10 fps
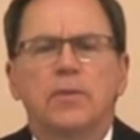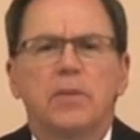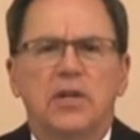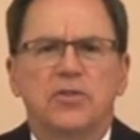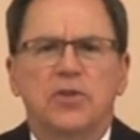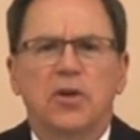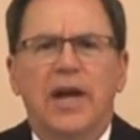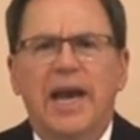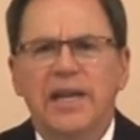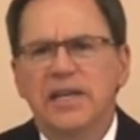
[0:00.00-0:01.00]
the minister
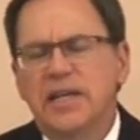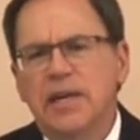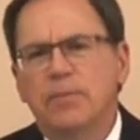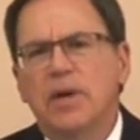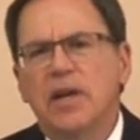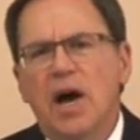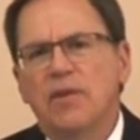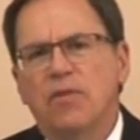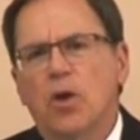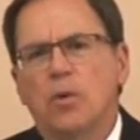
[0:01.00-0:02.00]
handed him an
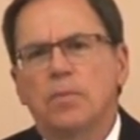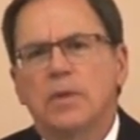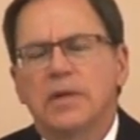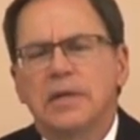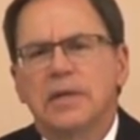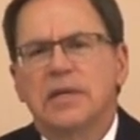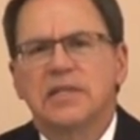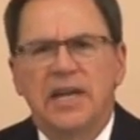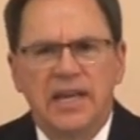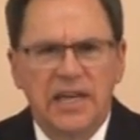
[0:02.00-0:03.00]
envelope
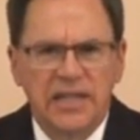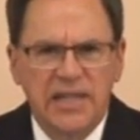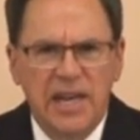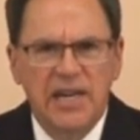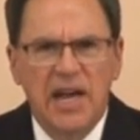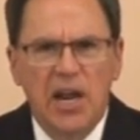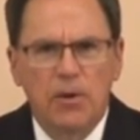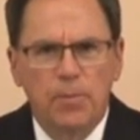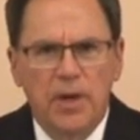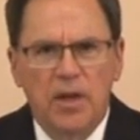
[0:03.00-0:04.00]
containing a
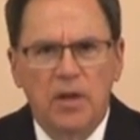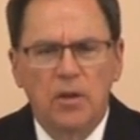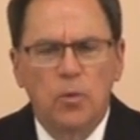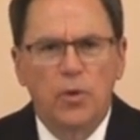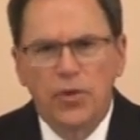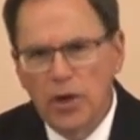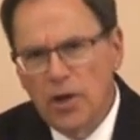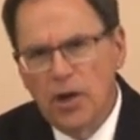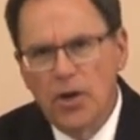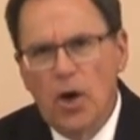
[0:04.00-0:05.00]
$10 bill with a
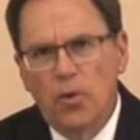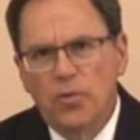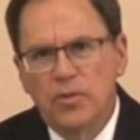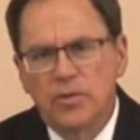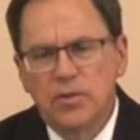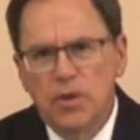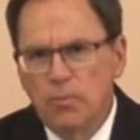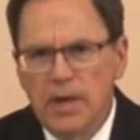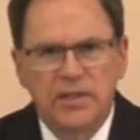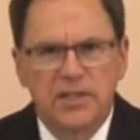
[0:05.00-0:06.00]
little note that
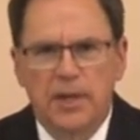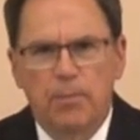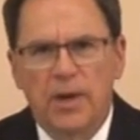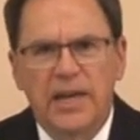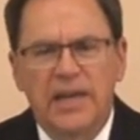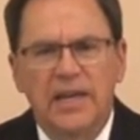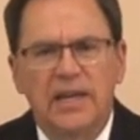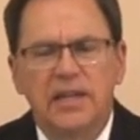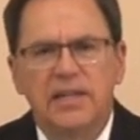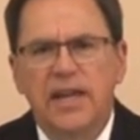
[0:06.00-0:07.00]
read simply,
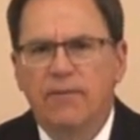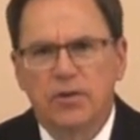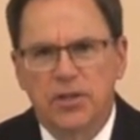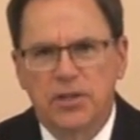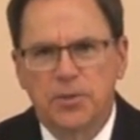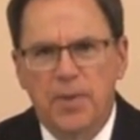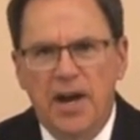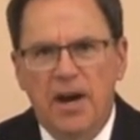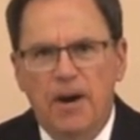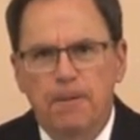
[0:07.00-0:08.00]
Never
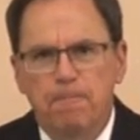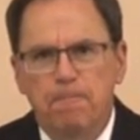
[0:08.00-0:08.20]
despair.